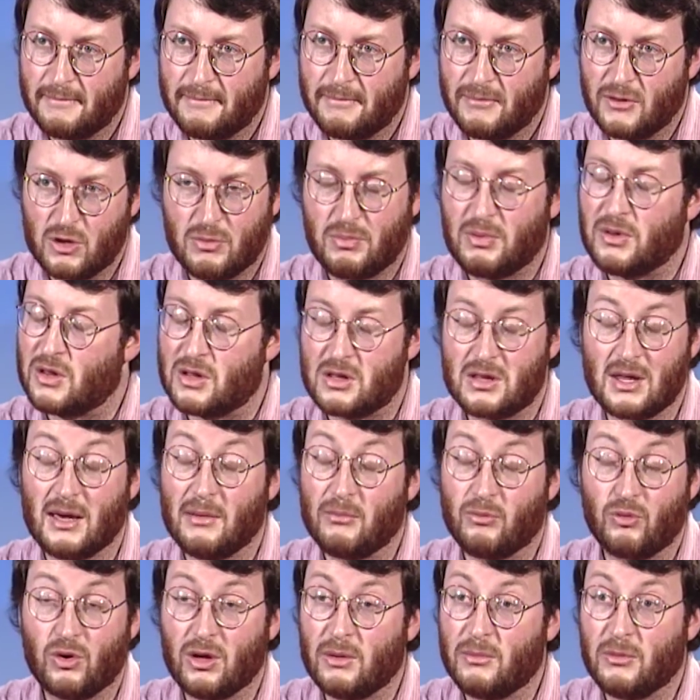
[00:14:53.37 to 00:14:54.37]
It's been the same
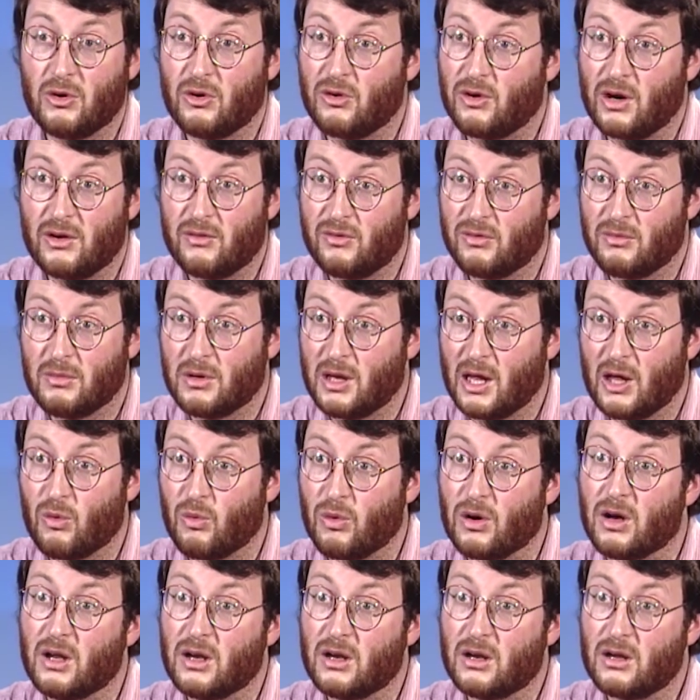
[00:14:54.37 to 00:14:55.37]
premier right from day
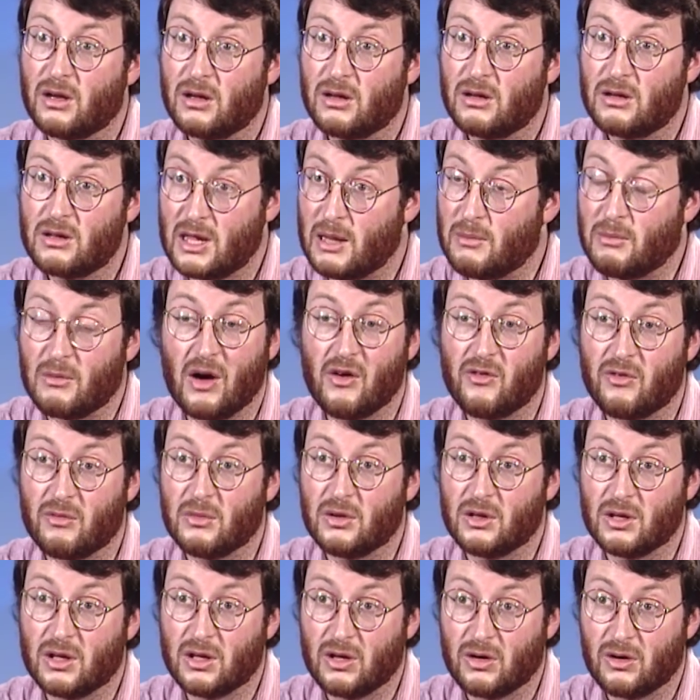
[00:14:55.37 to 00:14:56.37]
one, same
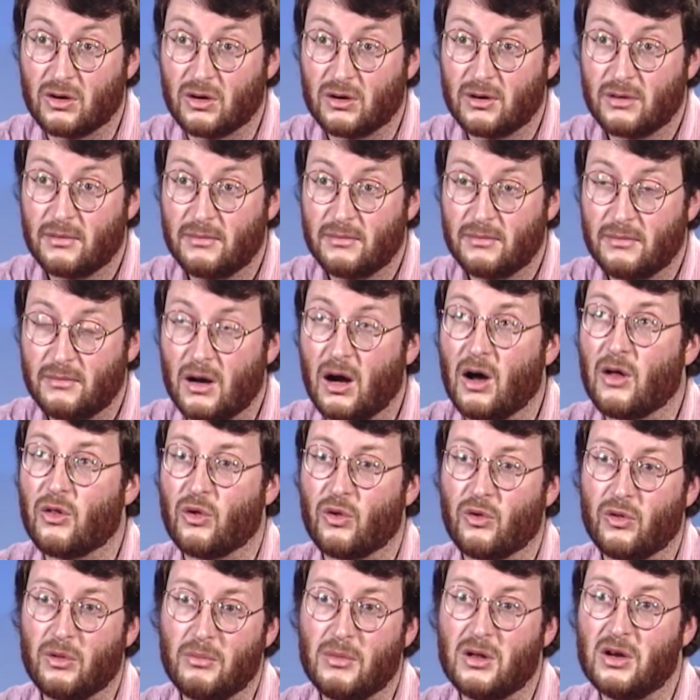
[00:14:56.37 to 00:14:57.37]
government leader, although
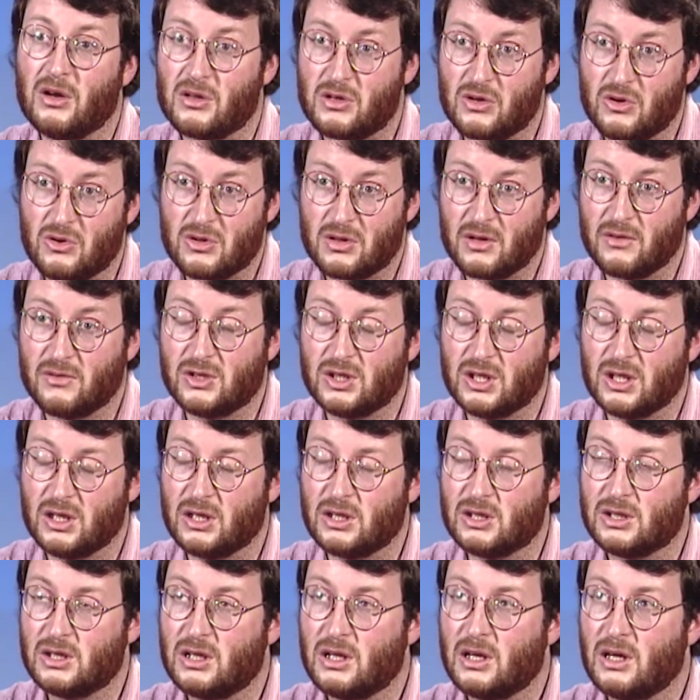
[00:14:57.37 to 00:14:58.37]
the ministers have
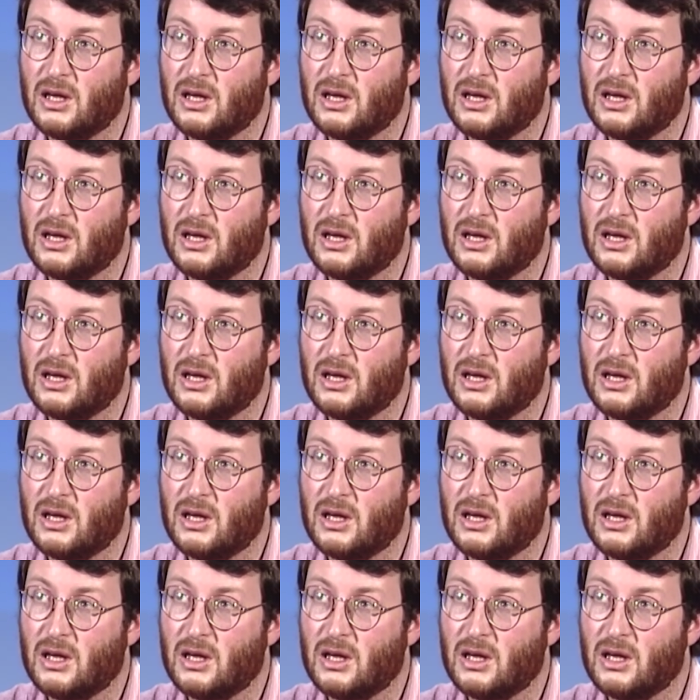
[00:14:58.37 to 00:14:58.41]
changed.